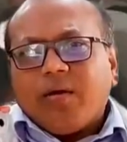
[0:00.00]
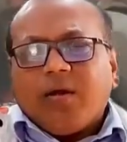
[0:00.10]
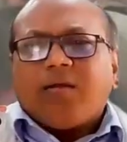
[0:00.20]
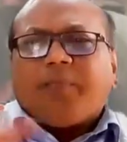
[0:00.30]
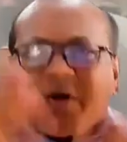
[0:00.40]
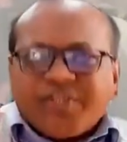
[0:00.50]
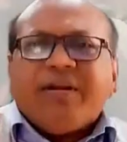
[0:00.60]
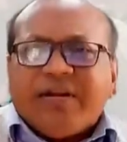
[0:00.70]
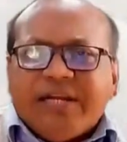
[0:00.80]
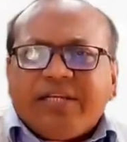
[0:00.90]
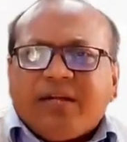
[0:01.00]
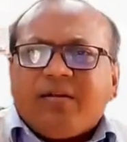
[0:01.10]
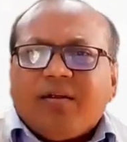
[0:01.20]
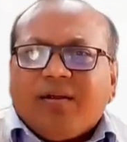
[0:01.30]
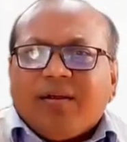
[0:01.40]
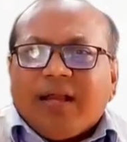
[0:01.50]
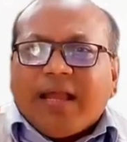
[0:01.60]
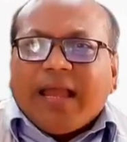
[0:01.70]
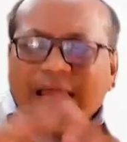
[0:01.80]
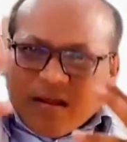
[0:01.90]
The person reads it,
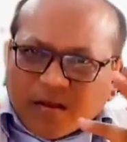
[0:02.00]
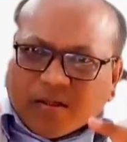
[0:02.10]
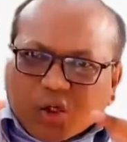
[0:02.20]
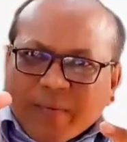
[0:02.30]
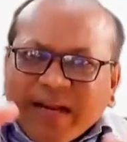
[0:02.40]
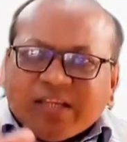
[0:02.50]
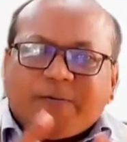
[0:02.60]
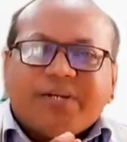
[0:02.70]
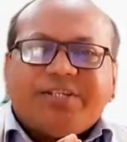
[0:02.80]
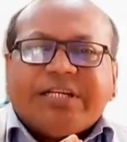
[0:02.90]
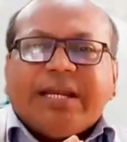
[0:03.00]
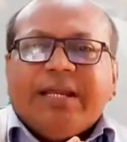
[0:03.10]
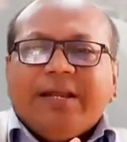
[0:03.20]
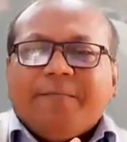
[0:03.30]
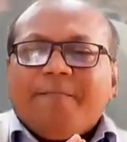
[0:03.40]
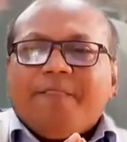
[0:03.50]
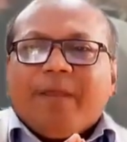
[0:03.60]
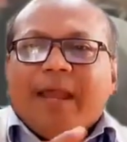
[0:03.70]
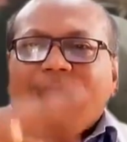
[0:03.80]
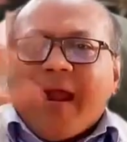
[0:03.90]
the domain experts generally,
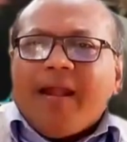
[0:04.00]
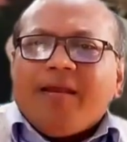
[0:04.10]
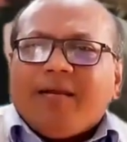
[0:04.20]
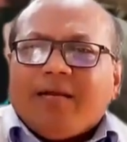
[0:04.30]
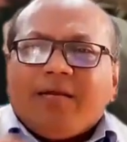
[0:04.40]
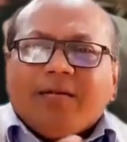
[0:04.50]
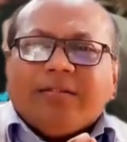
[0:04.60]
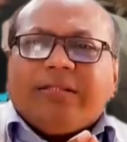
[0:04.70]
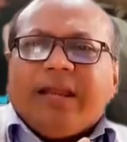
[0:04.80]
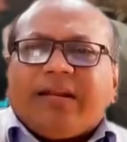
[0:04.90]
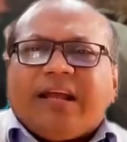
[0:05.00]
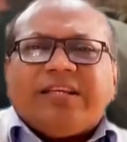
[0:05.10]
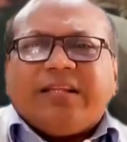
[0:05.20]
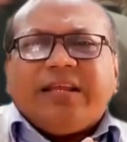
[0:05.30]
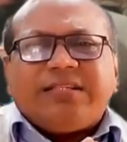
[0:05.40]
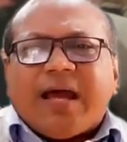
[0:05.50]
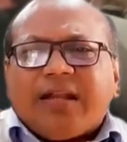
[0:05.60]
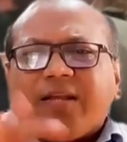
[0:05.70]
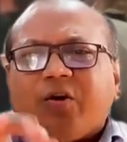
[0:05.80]
and they start